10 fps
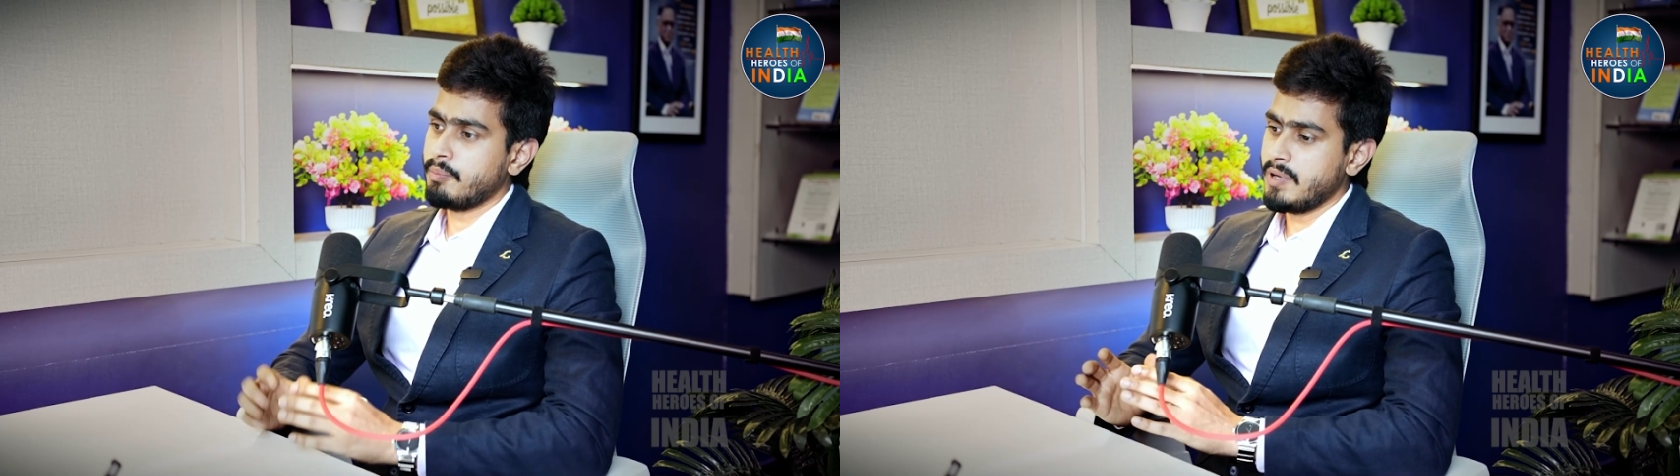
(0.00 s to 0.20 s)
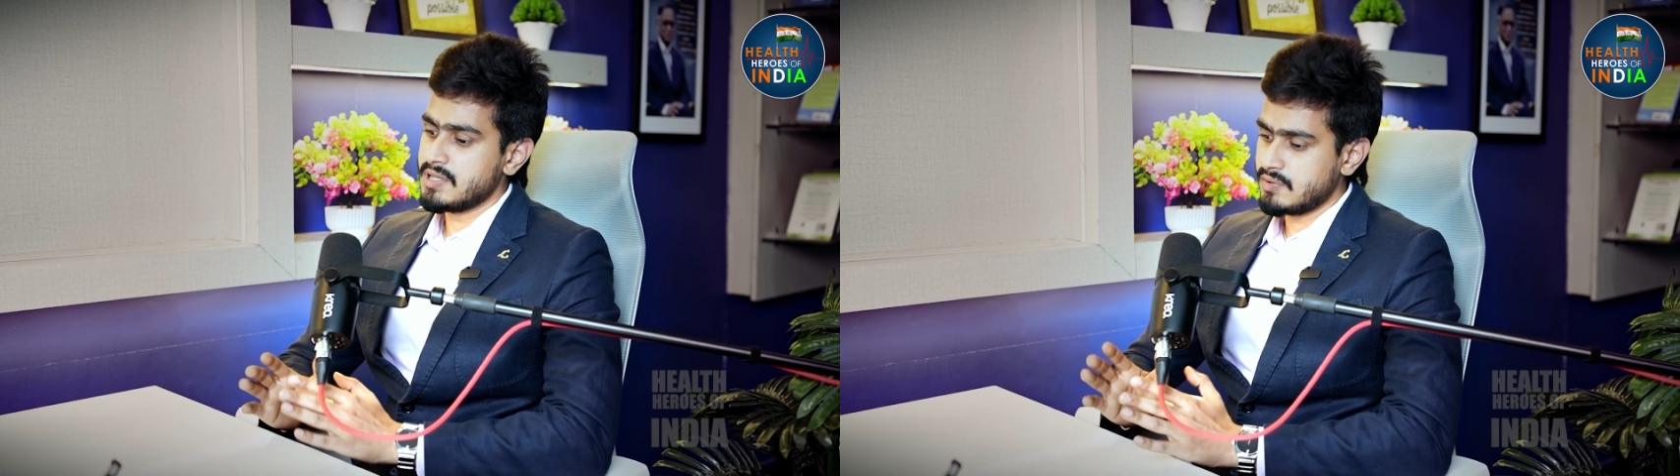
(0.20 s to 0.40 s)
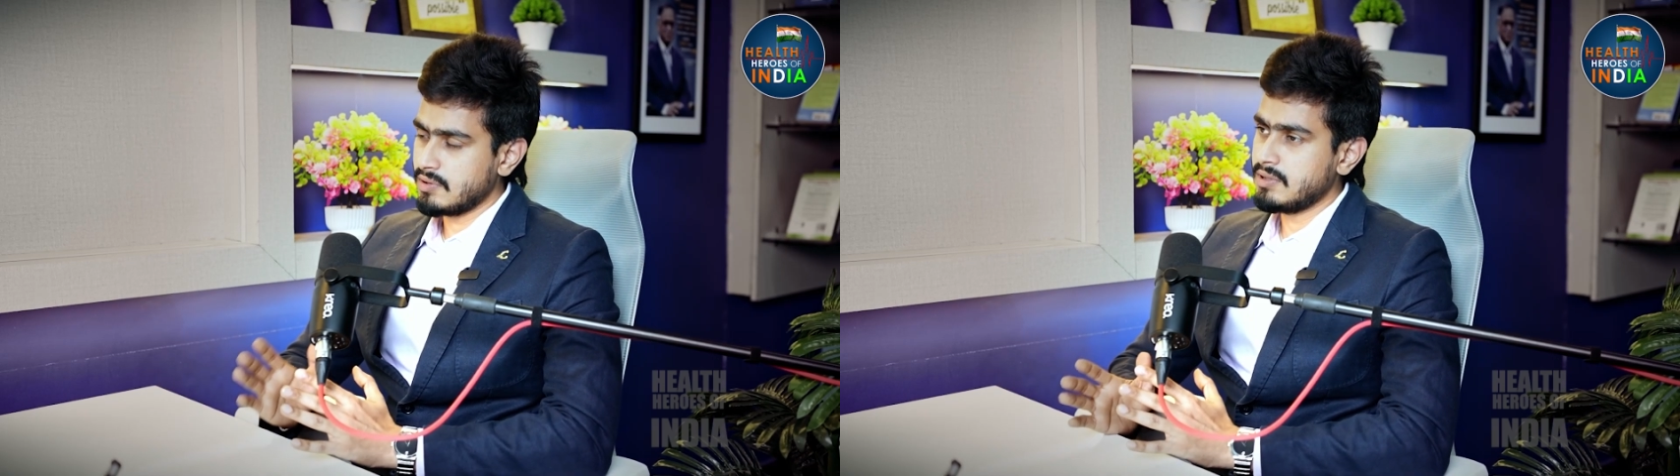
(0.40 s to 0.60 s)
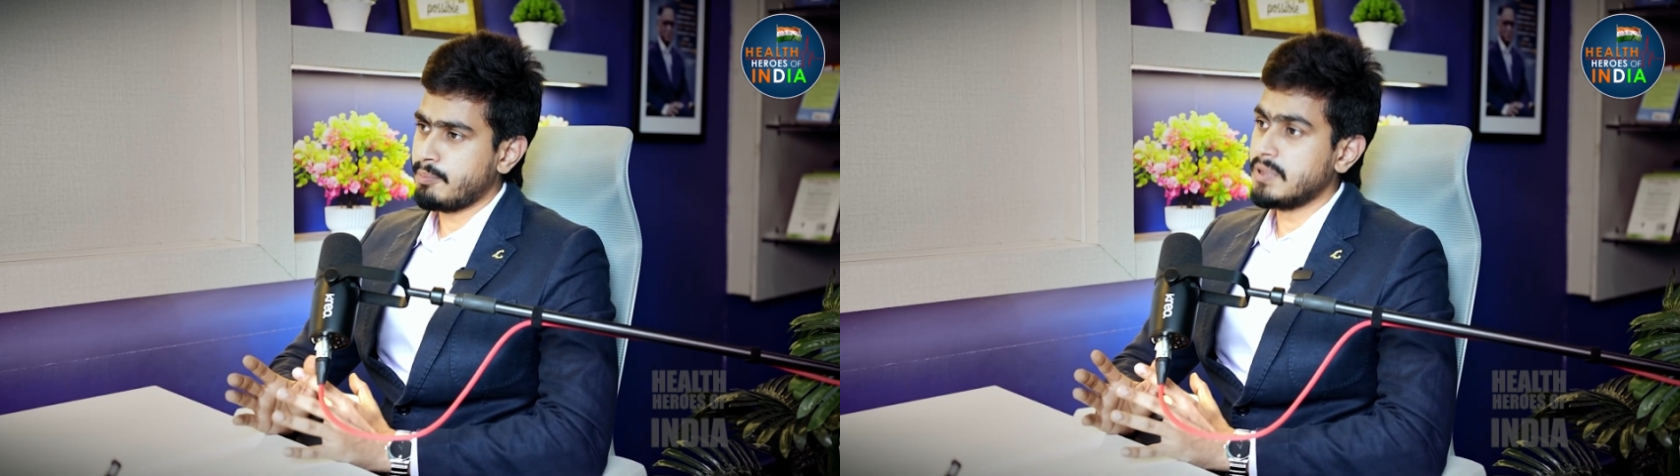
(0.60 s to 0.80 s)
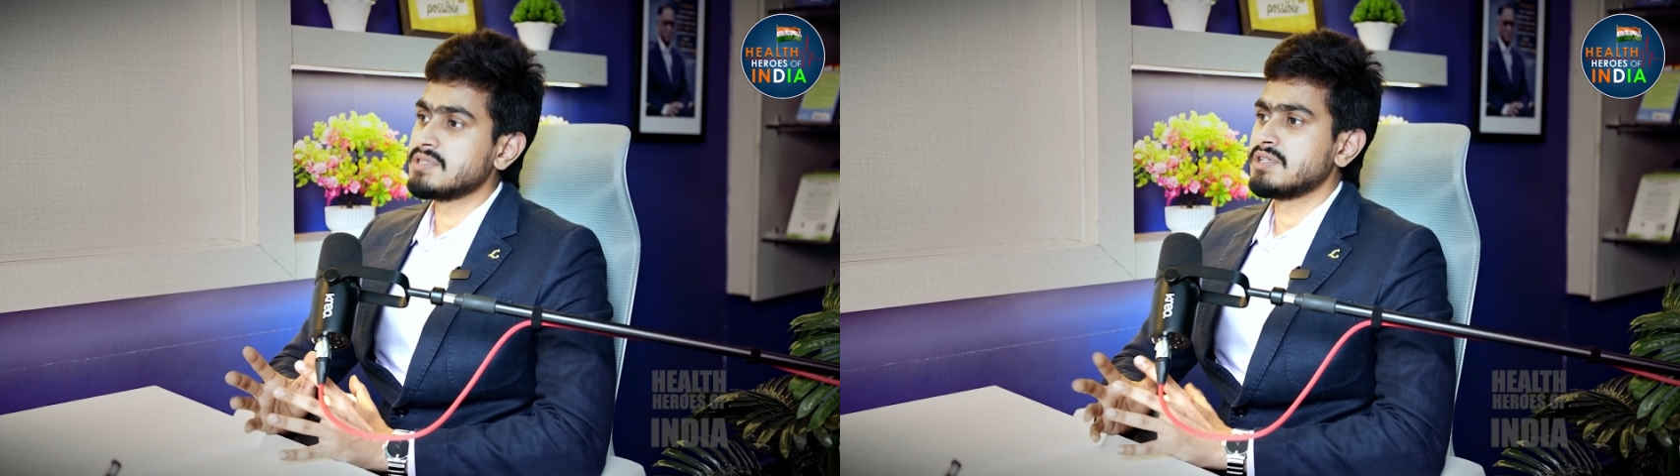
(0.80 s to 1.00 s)
based on the
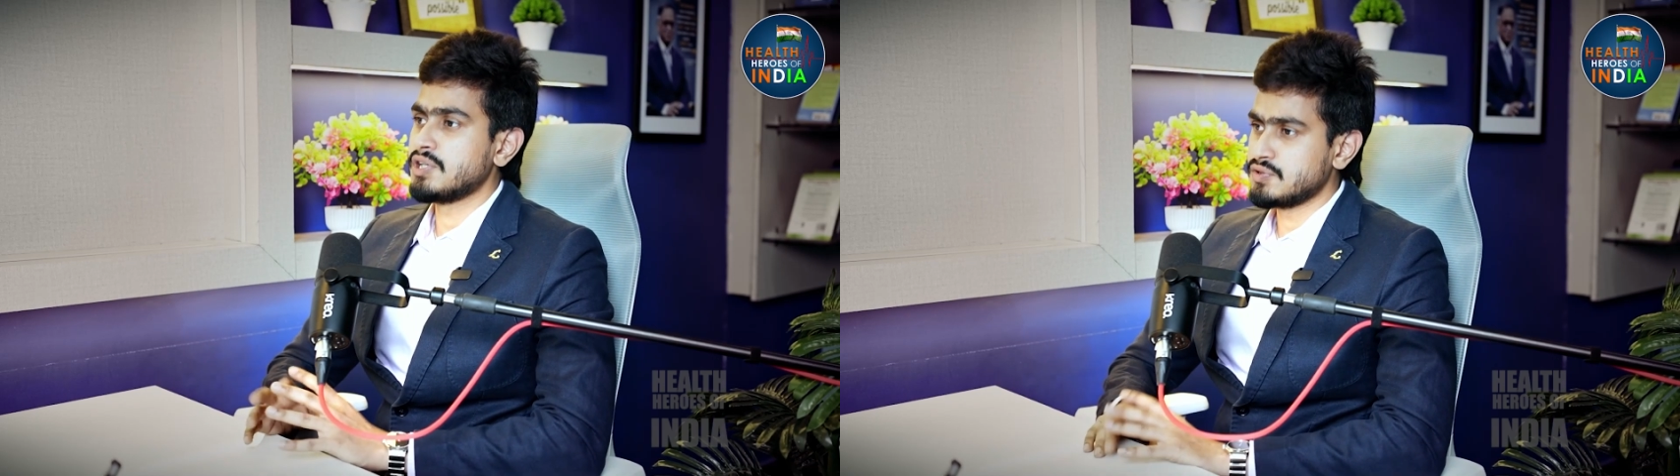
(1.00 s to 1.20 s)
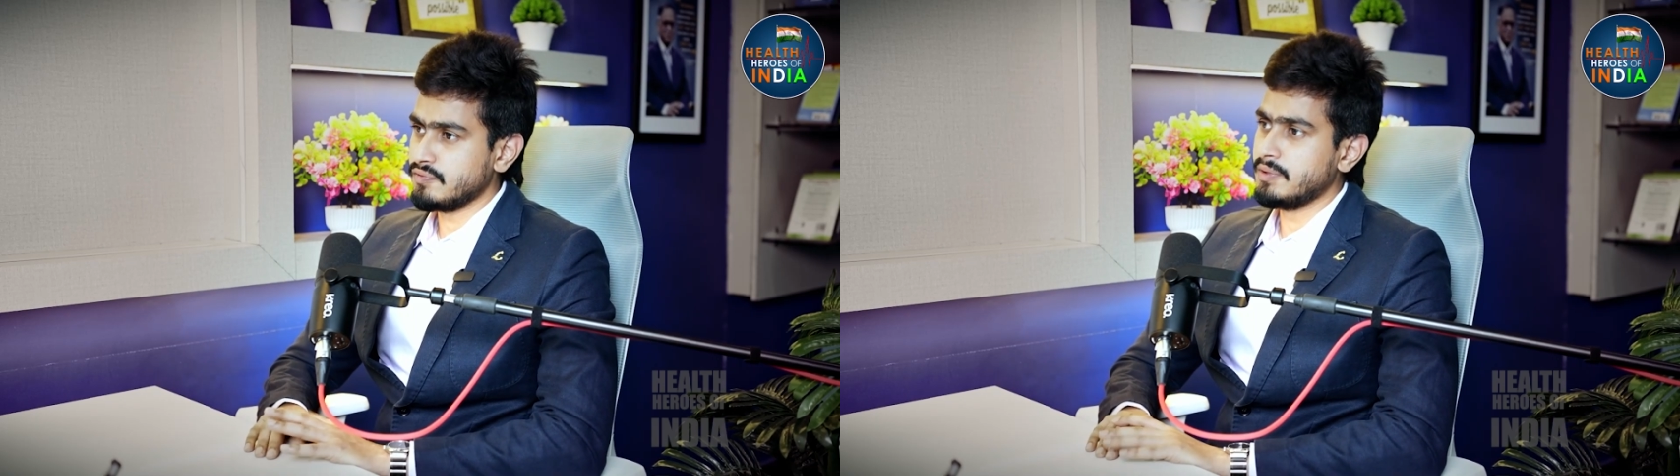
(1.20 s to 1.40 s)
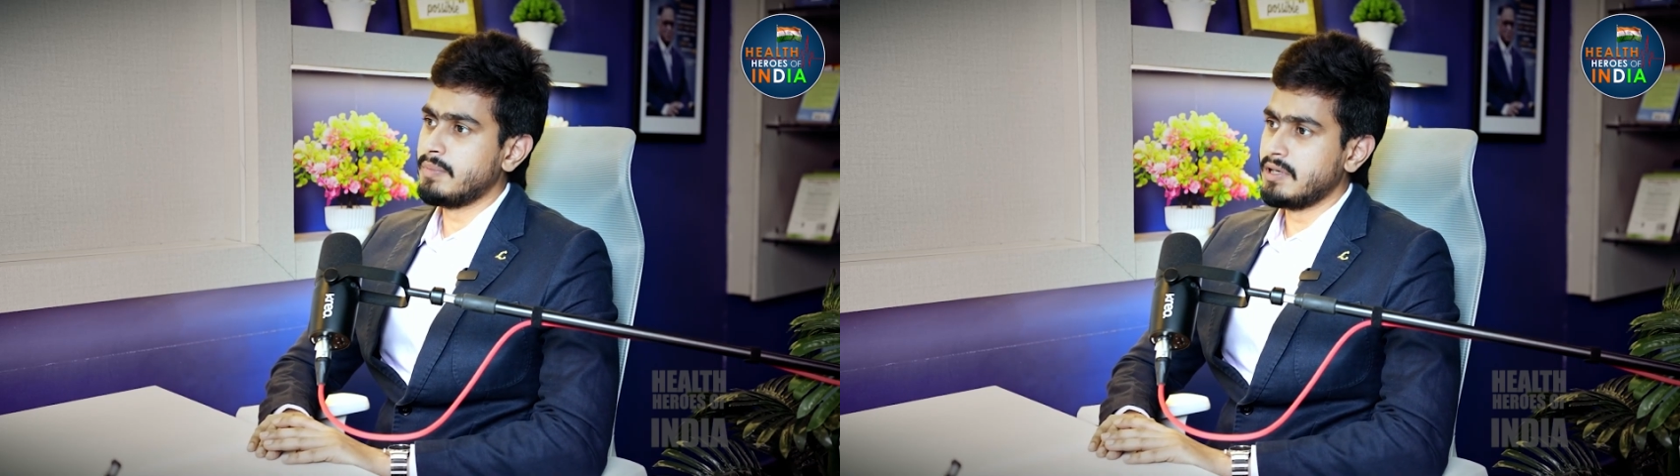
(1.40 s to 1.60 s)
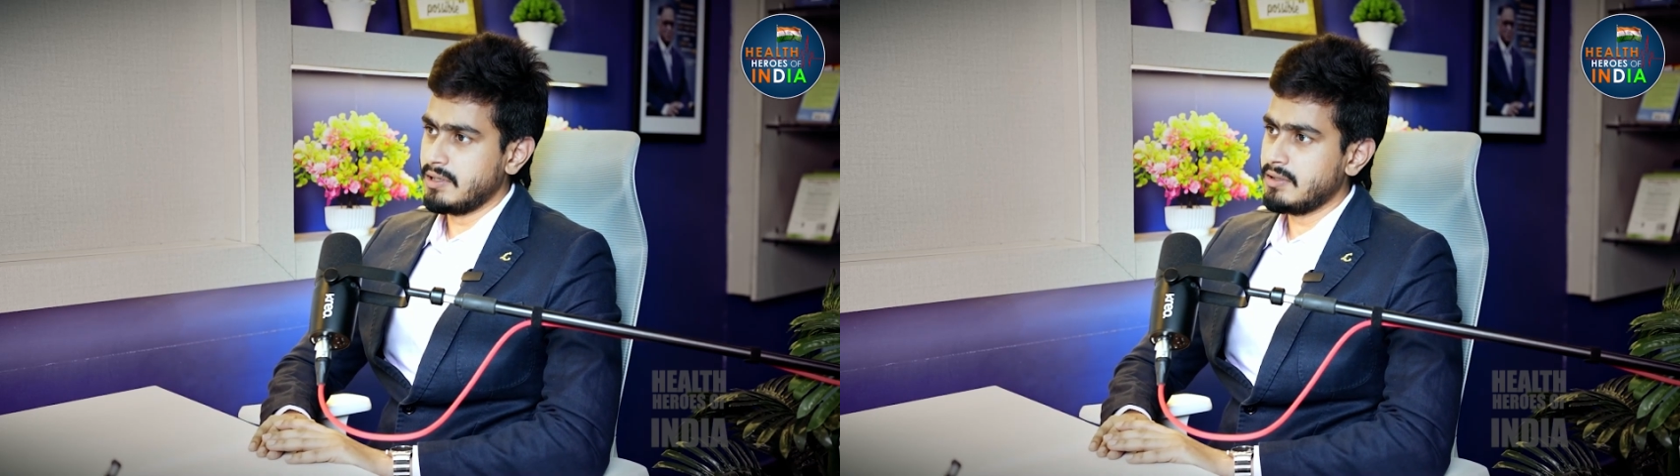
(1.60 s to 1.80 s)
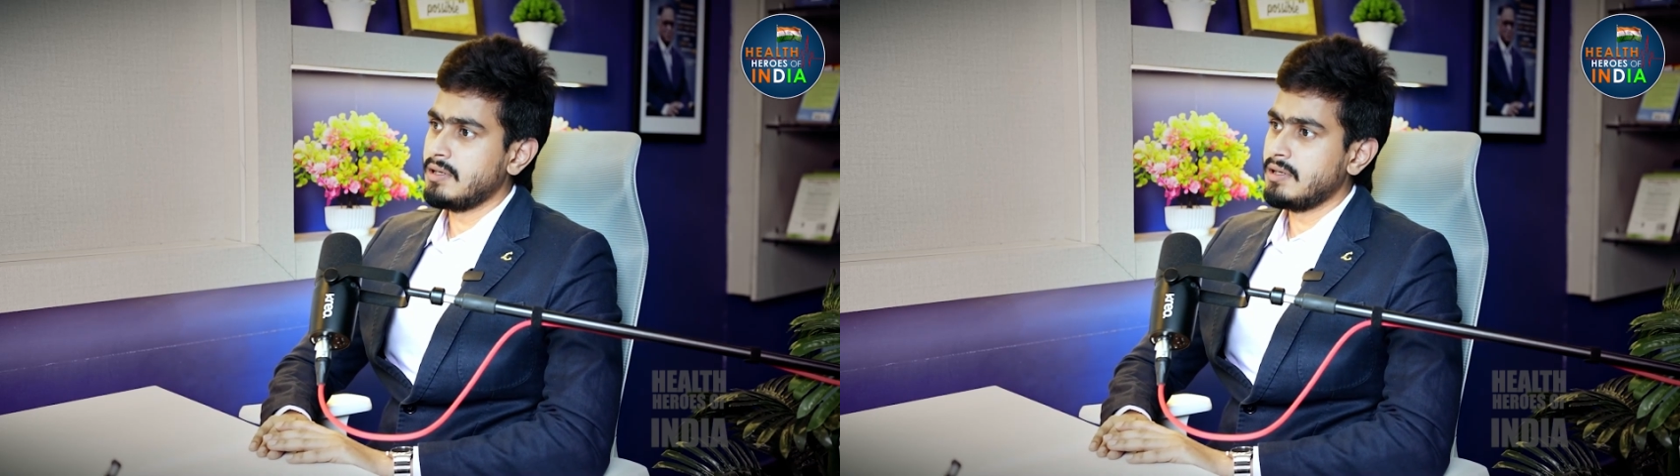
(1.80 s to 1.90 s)
percentage of the burn,